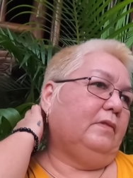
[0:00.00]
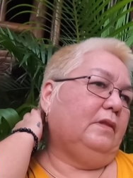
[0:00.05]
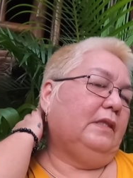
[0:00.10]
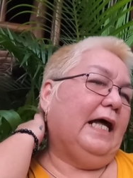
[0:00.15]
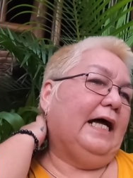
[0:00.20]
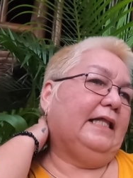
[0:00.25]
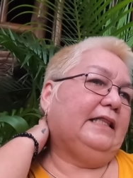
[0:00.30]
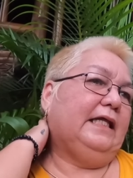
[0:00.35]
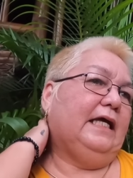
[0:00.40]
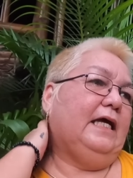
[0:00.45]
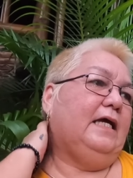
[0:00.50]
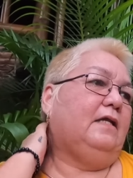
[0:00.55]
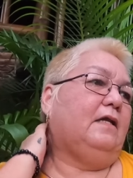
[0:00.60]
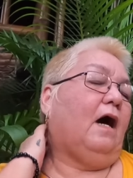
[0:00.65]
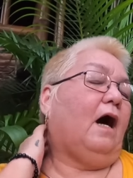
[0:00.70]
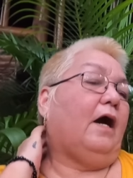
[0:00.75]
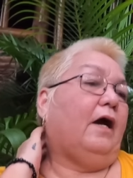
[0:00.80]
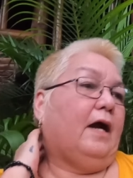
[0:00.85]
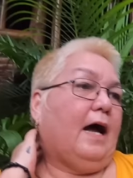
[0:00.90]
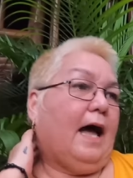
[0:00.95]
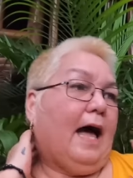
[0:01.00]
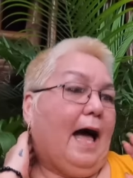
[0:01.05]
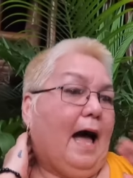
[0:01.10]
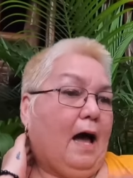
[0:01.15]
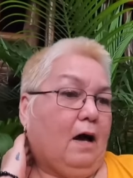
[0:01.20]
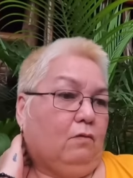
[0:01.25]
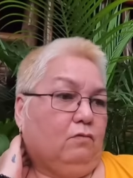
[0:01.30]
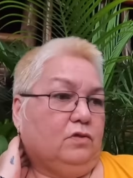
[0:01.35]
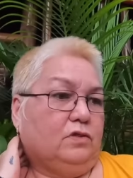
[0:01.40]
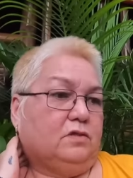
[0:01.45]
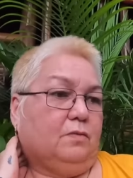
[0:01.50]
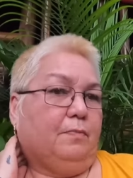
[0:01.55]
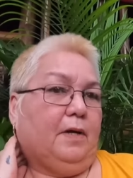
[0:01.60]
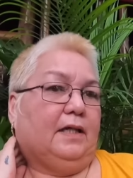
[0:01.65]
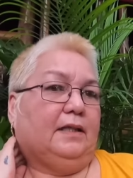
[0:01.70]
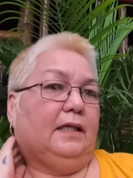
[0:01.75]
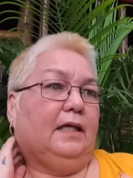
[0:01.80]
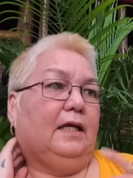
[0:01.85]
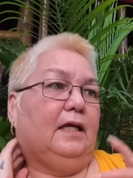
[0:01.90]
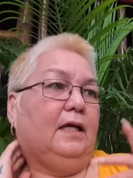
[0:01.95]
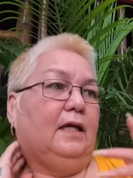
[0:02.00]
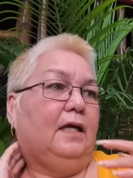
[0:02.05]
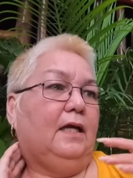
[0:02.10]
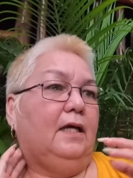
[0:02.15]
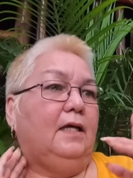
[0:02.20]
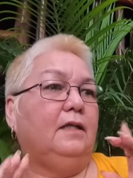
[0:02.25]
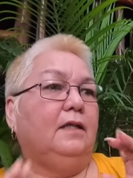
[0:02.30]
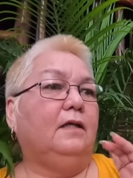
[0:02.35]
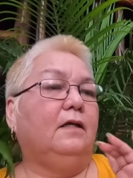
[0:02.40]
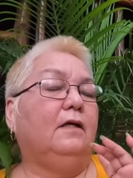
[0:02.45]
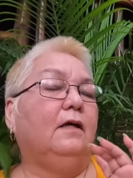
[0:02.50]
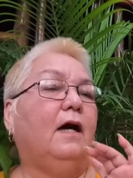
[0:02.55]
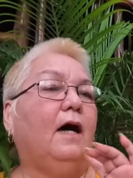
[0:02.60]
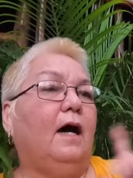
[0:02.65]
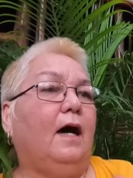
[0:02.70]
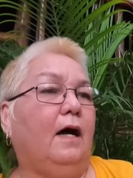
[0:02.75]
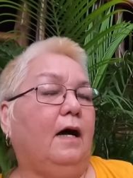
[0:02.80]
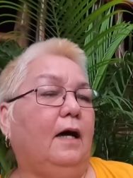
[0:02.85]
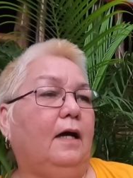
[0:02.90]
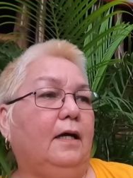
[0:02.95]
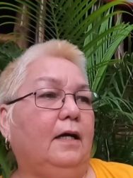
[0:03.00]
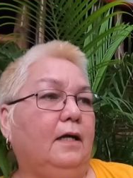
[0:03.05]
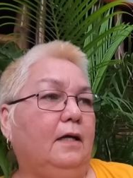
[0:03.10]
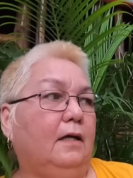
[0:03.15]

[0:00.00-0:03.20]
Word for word: not in our house but in uh, your